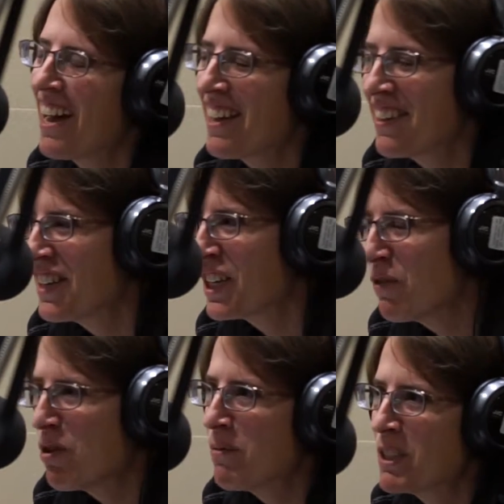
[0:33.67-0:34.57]
Hi, thank
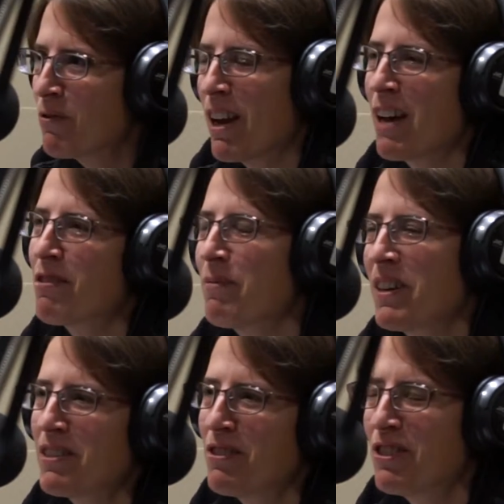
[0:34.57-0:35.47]
you very much for having
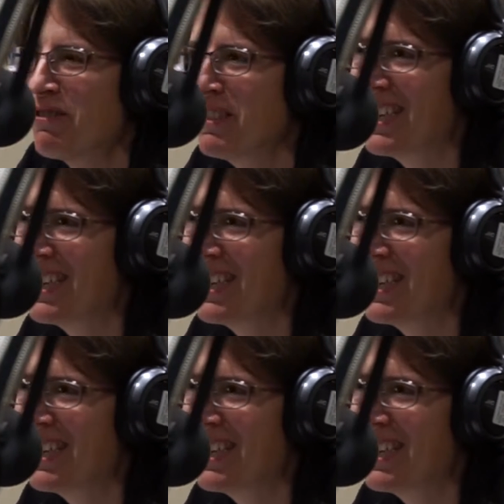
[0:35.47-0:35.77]
me on your show